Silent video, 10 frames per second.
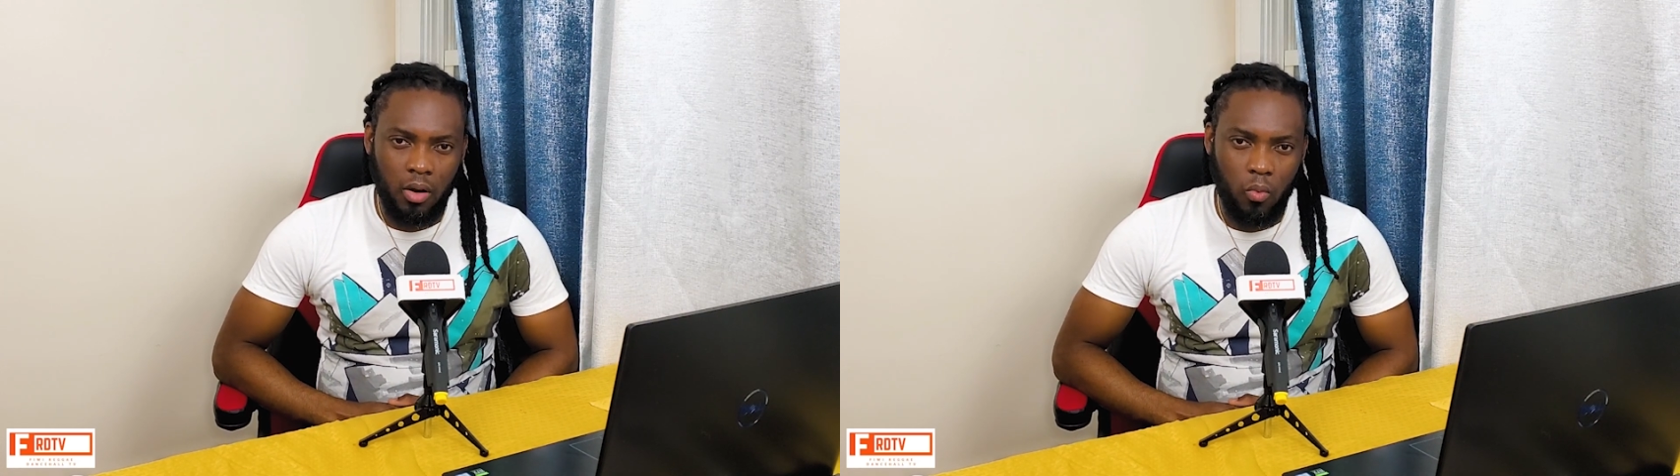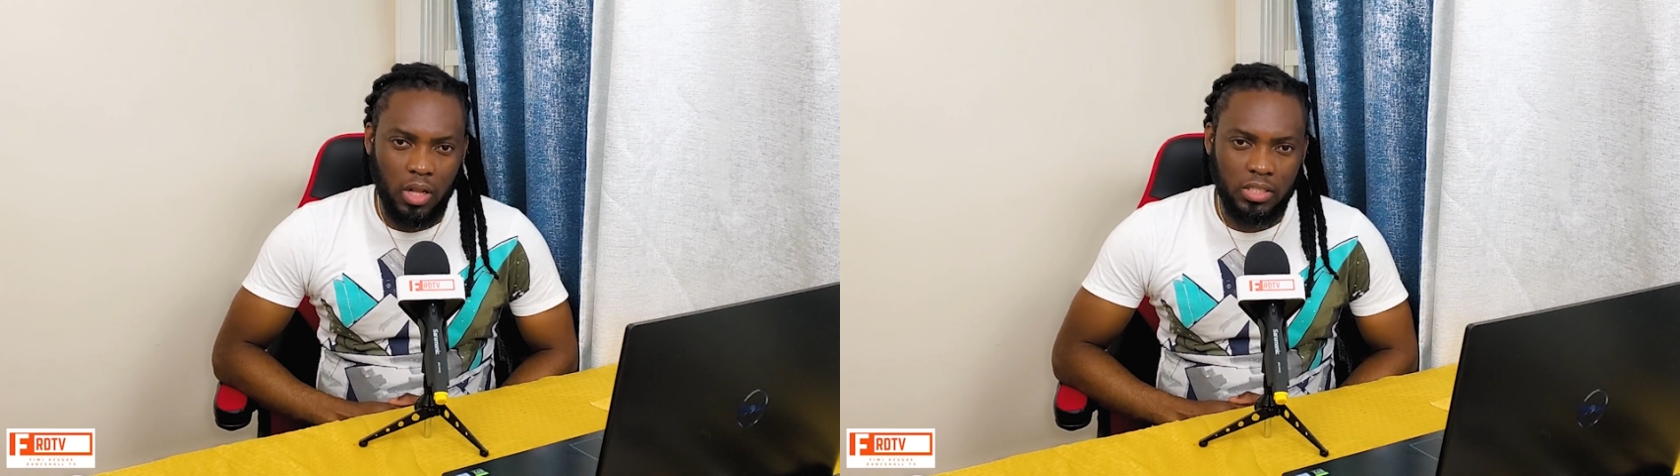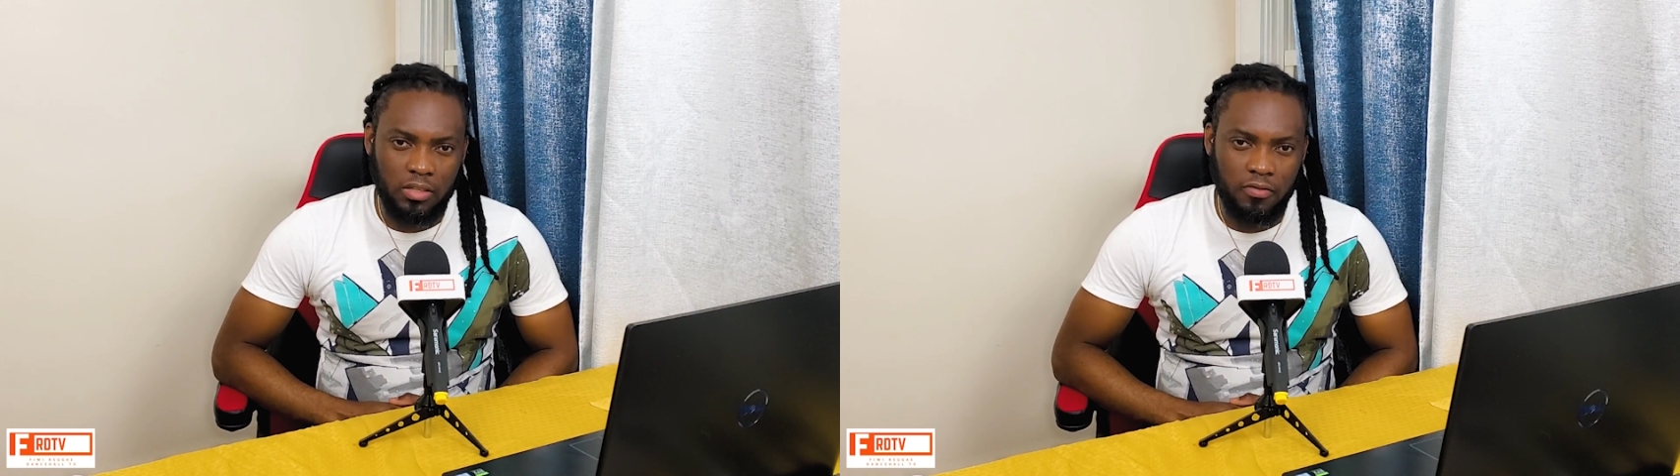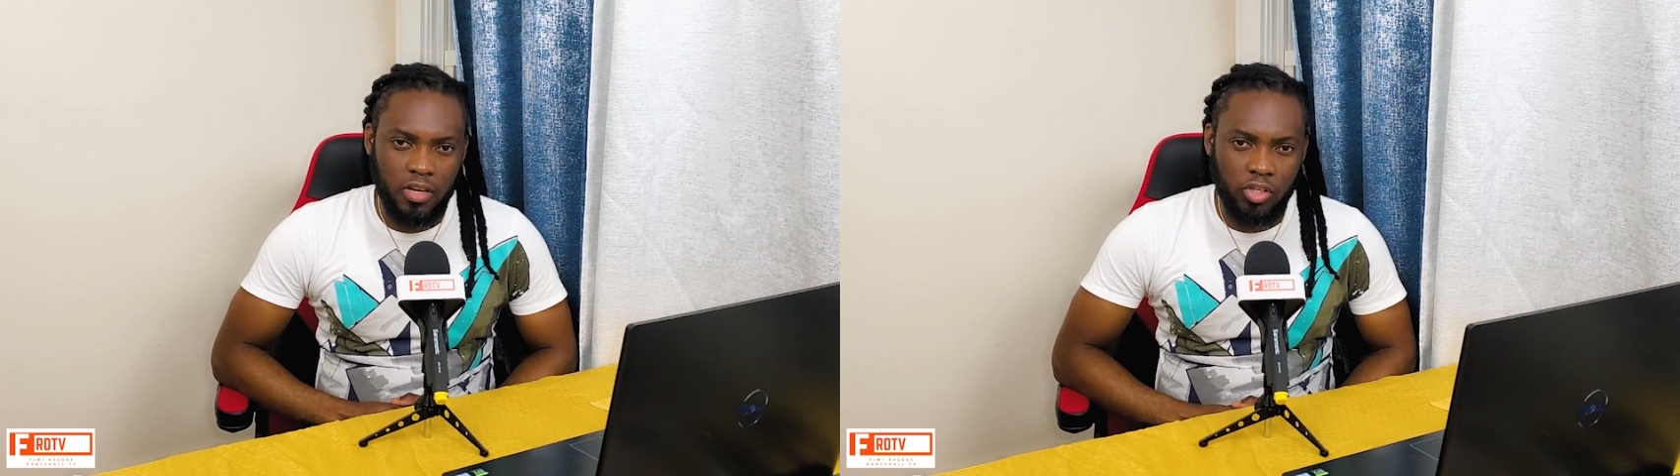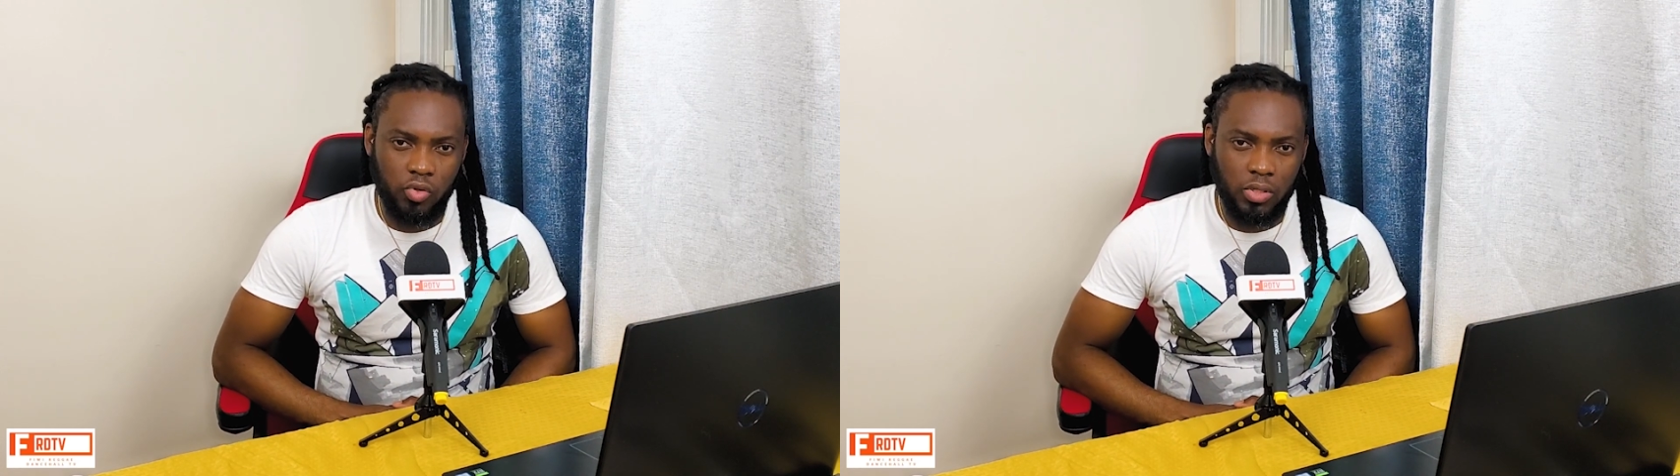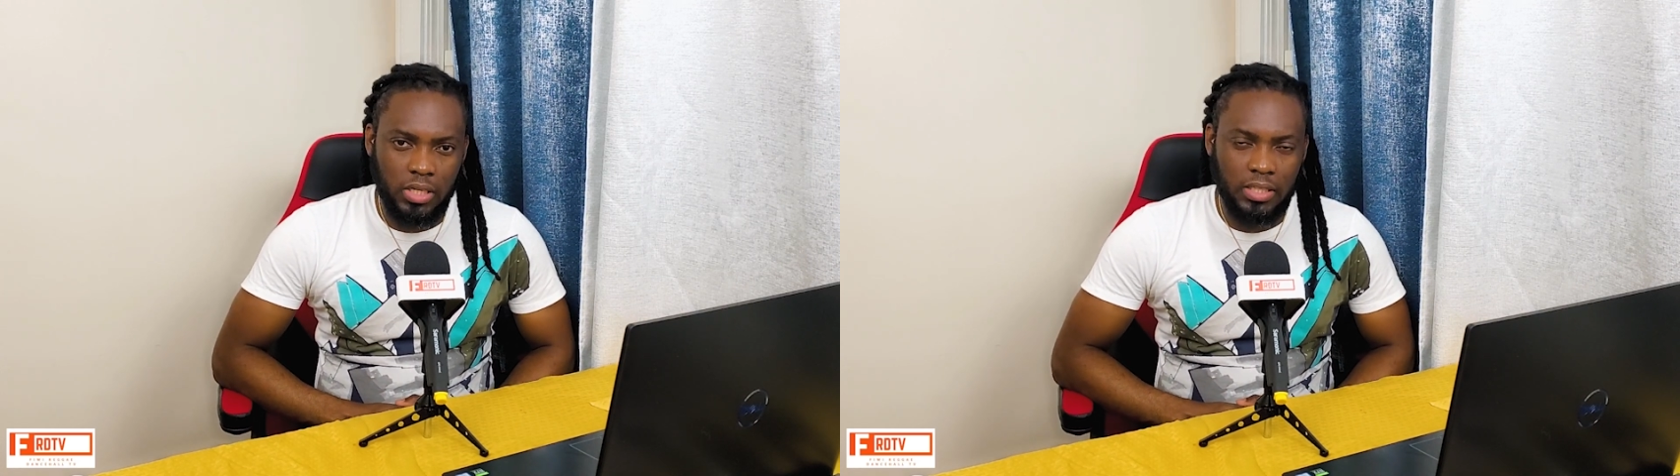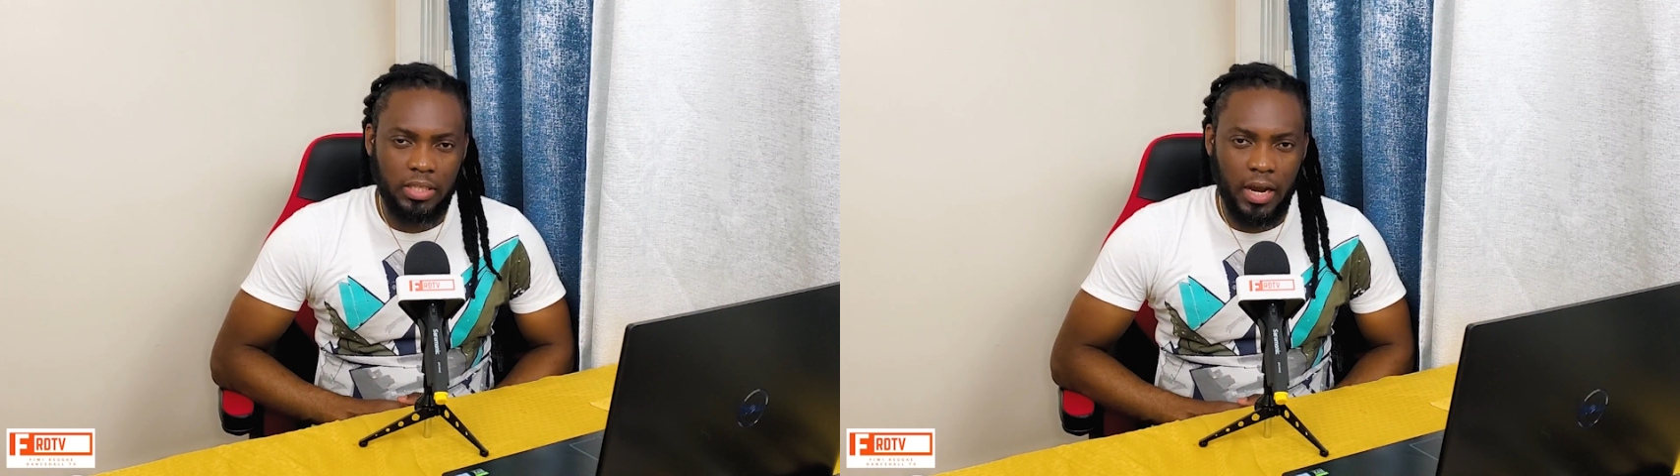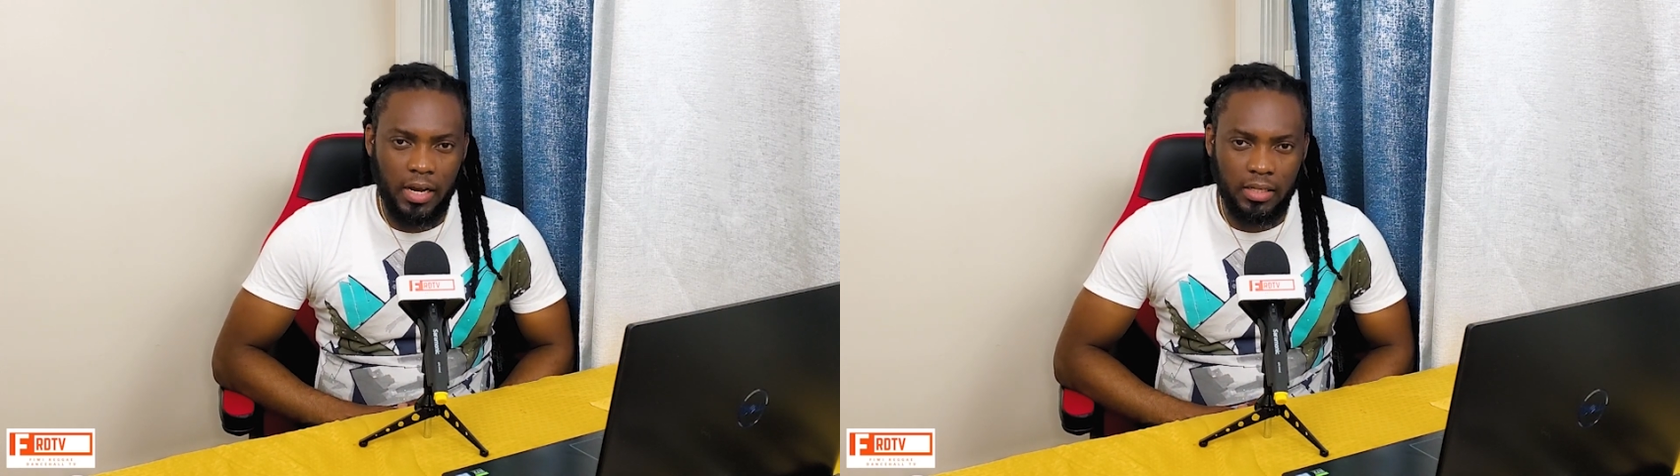Watch the video through its
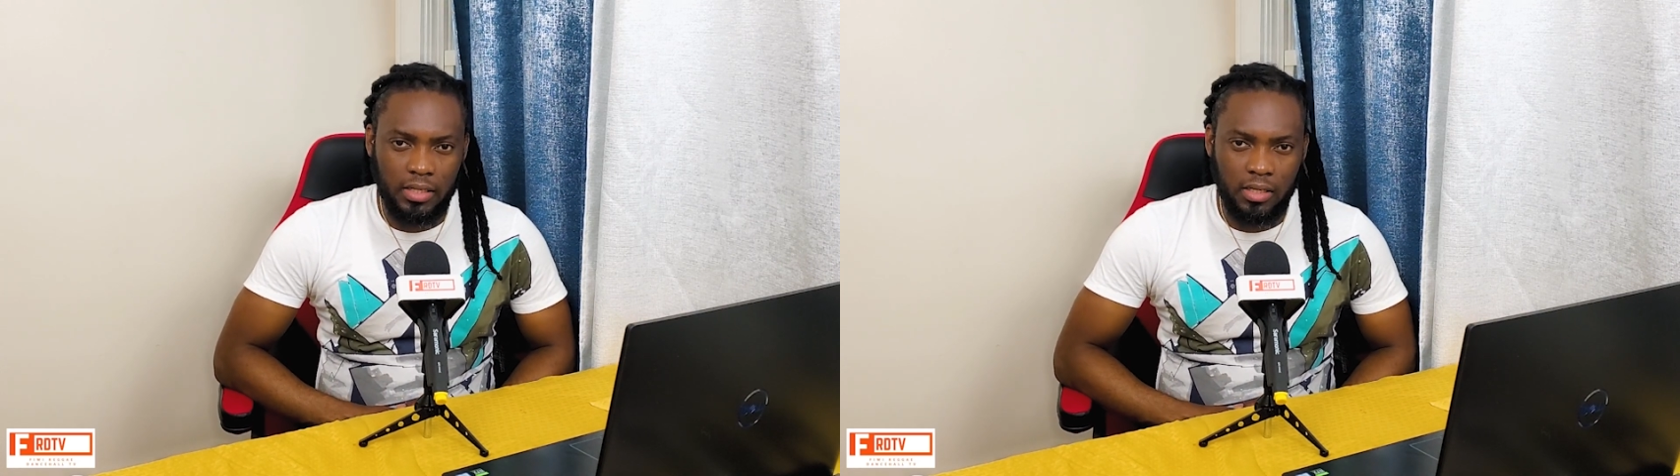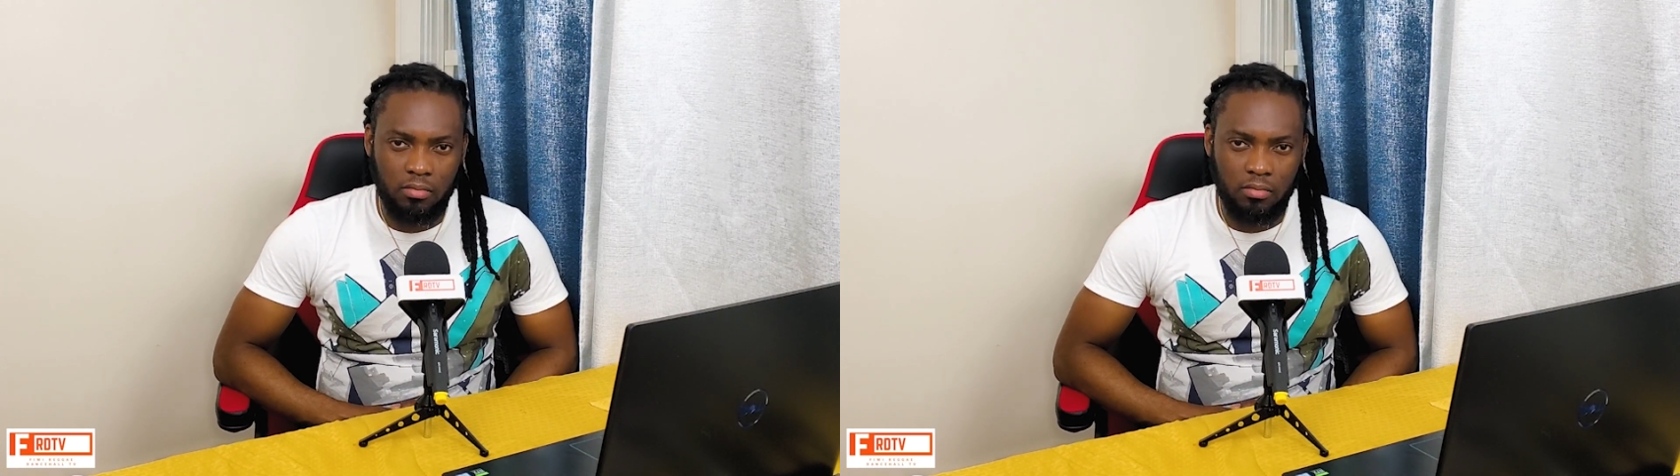entirety